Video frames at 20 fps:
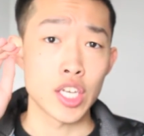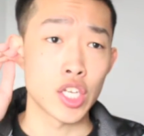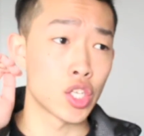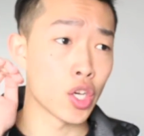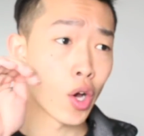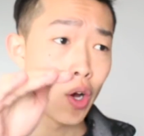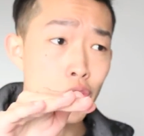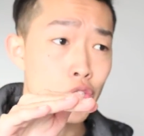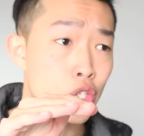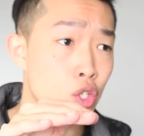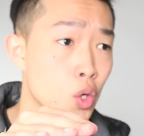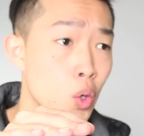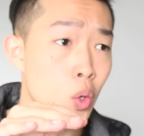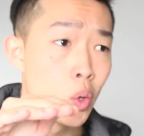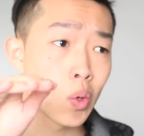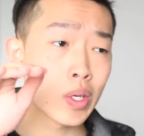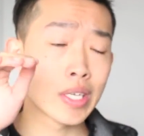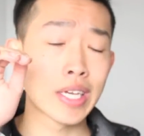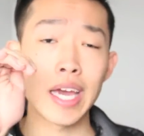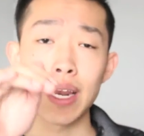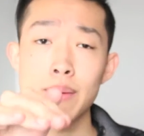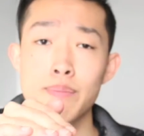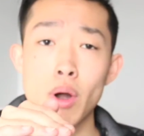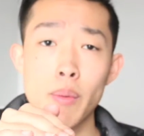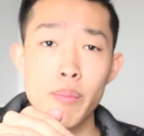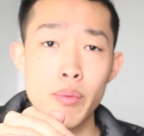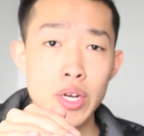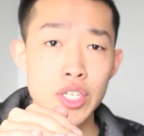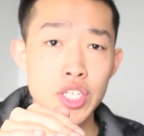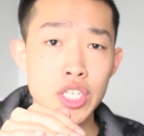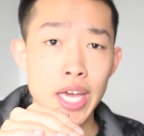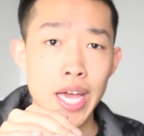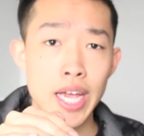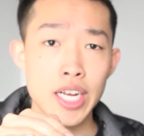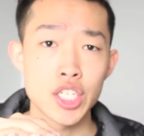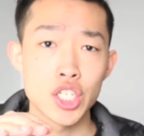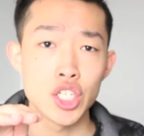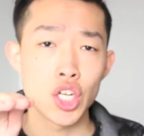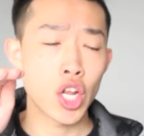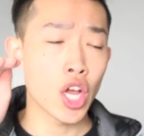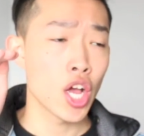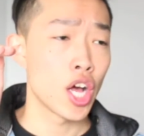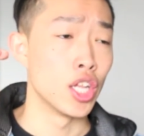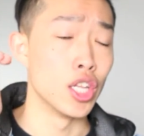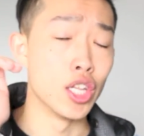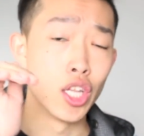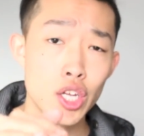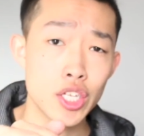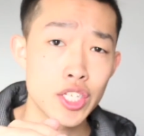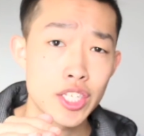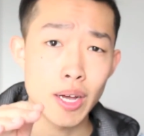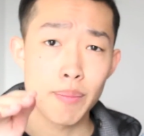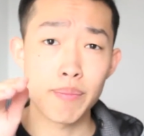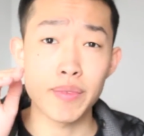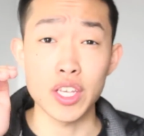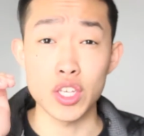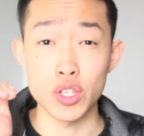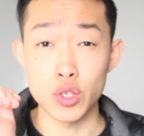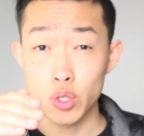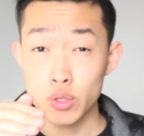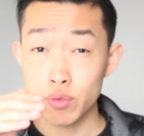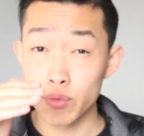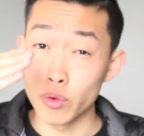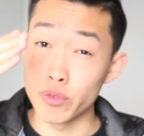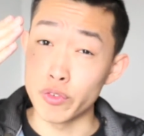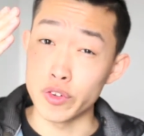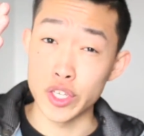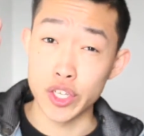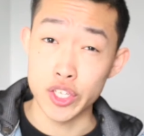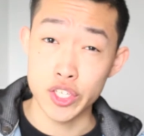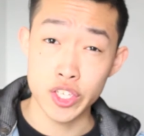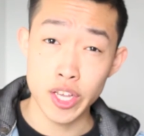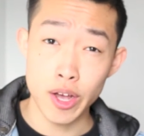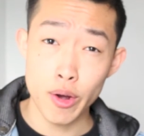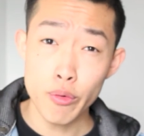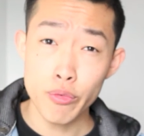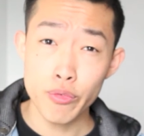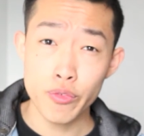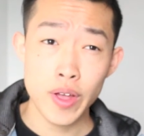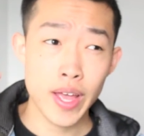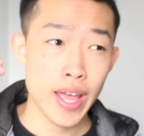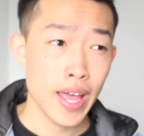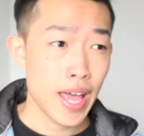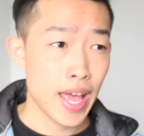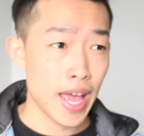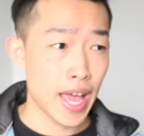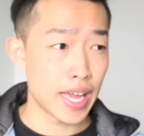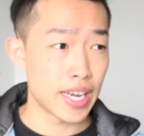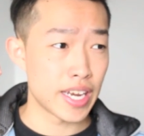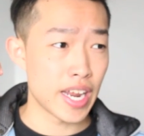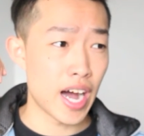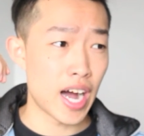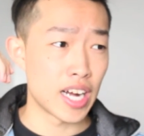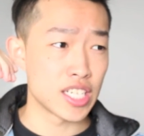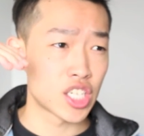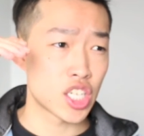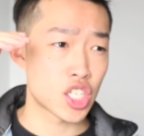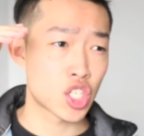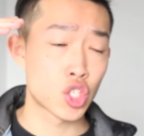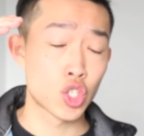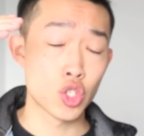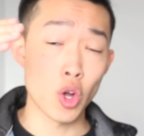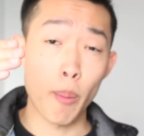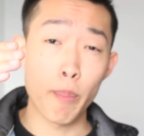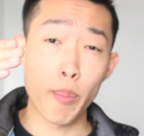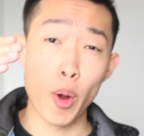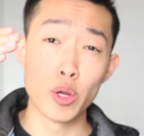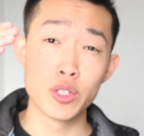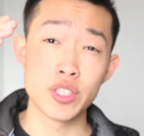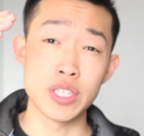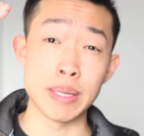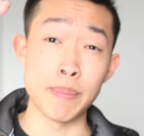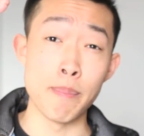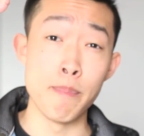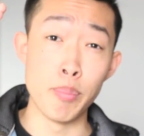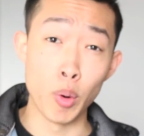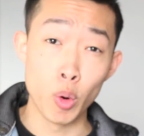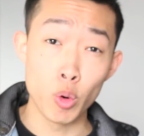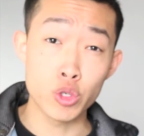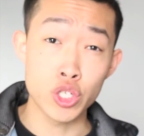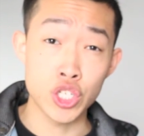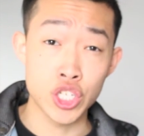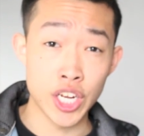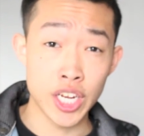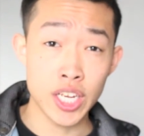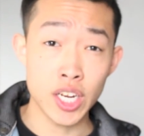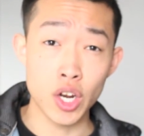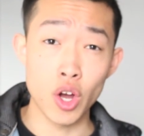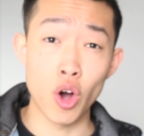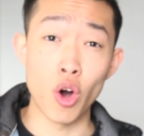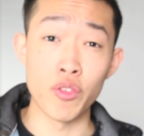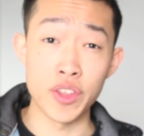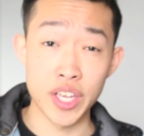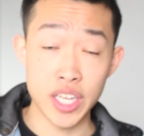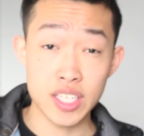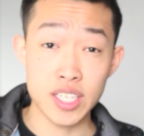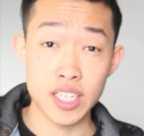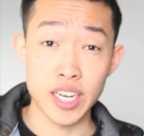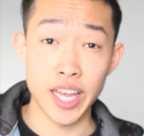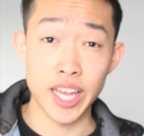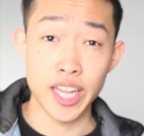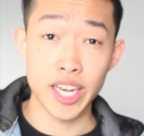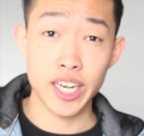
go to school, get a proper education, learn something useful for yourself, and just stop posting bullshit on the internet.